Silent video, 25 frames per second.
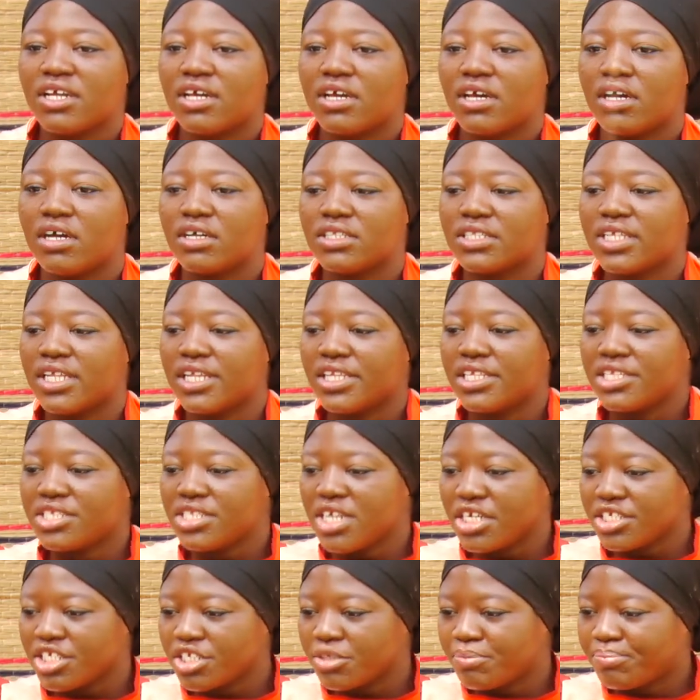the
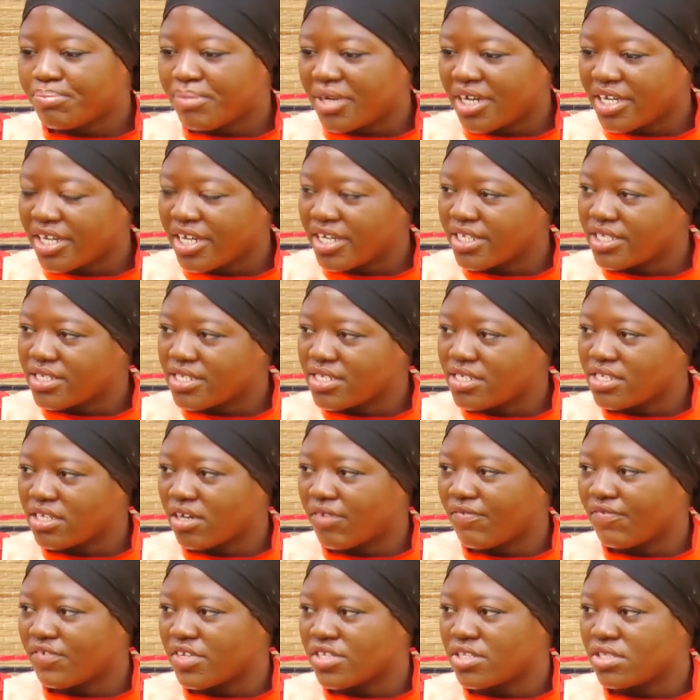leadership package
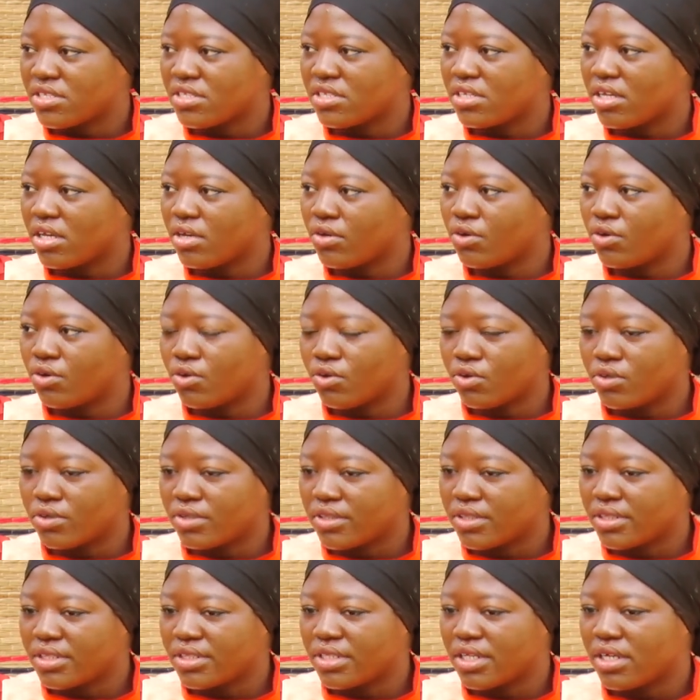itself is a
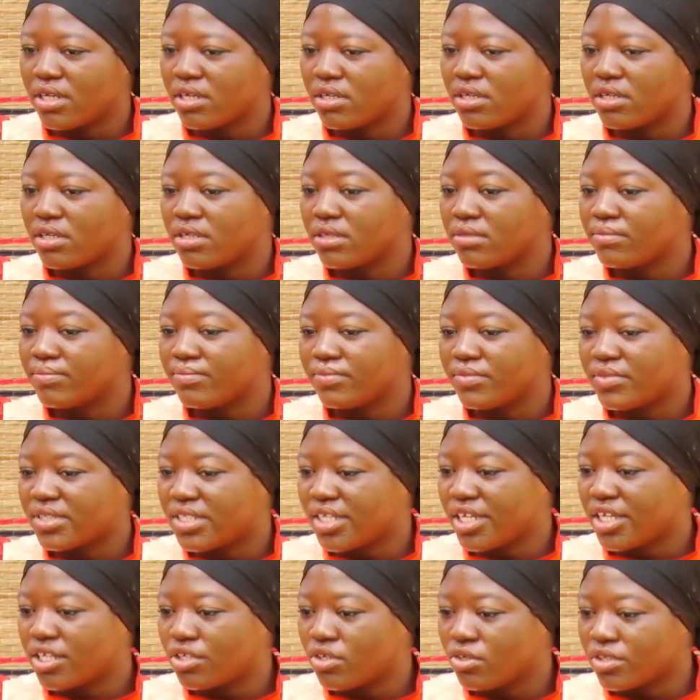whole
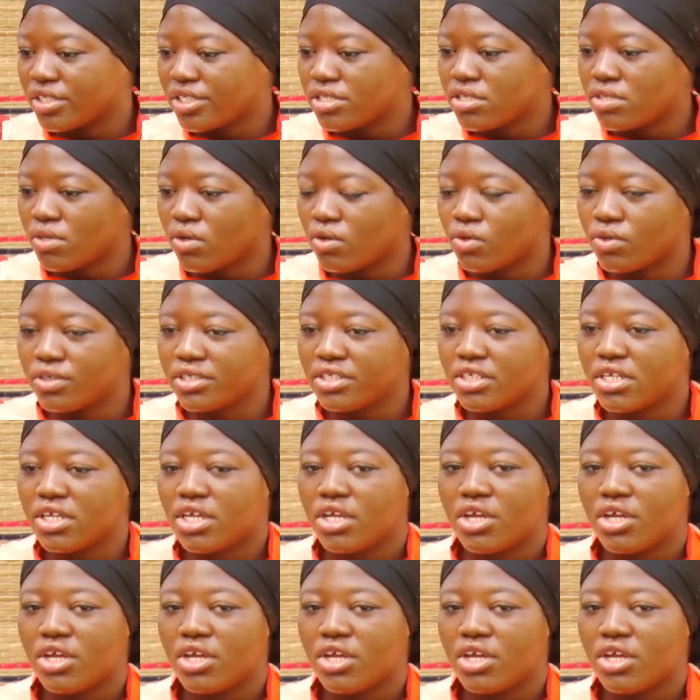thing on its own.